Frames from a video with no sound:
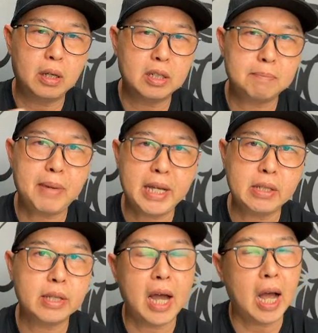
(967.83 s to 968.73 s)

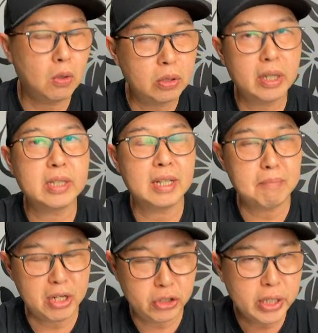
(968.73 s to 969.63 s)
spaced out, as I
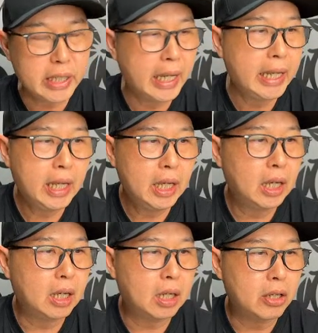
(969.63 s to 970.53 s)
mentioned.
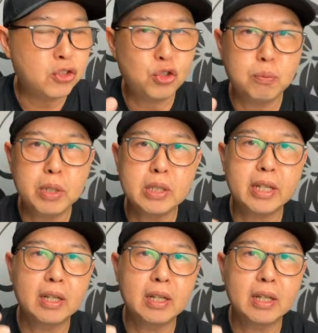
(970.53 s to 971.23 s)
Instruments